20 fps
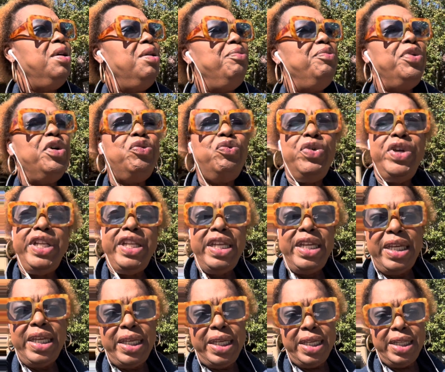but we
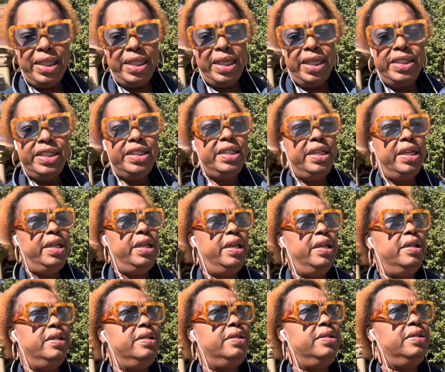did get that
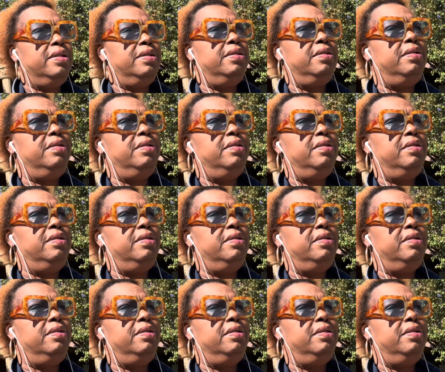chance.